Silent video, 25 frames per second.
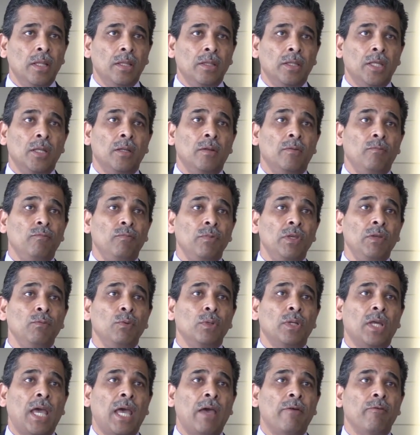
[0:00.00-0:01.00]
then we
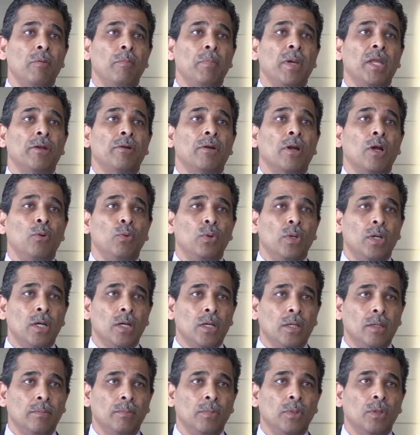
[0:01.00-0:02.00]
would have a better
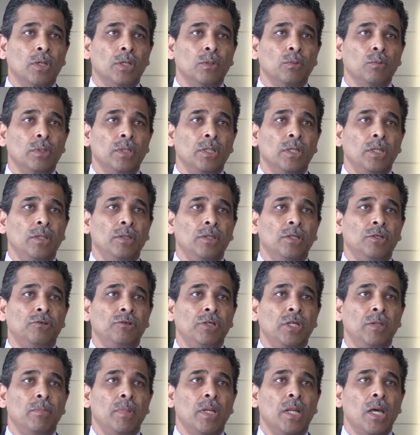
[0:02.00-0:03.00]
outcome, not only in the
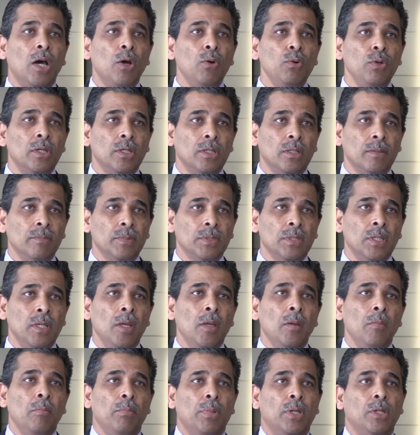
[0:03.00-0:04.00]
treatment outcomes,
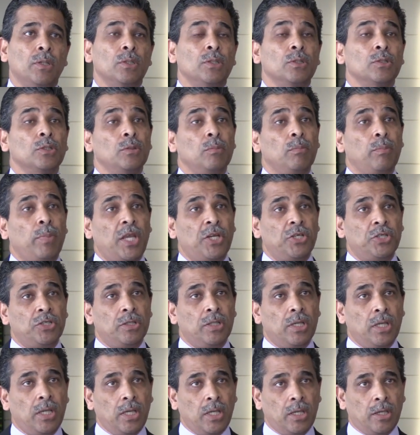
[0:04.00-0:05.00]
but also in
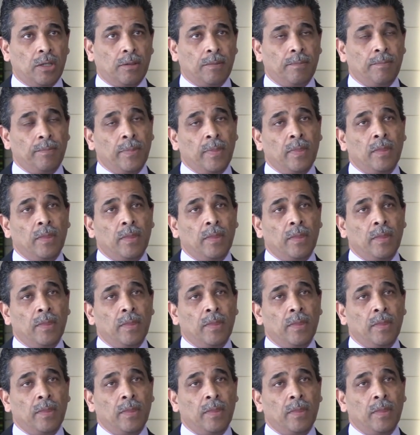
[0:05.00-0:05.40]
patient care.